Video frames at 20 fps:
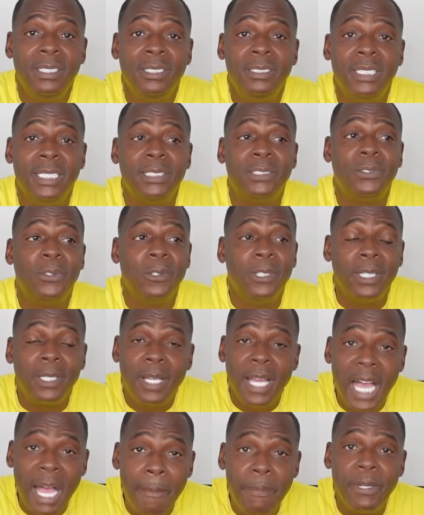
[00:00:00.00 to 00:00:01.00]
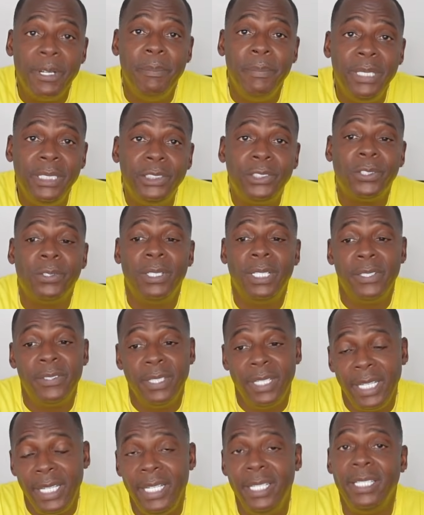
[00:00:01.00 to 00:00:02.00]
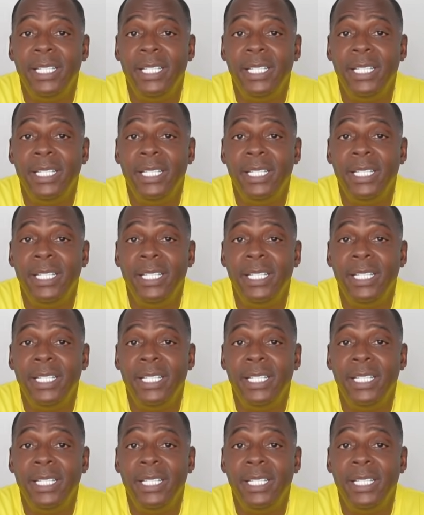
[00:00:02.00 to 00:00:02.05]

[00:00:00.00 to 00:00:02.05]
that's going to complement your other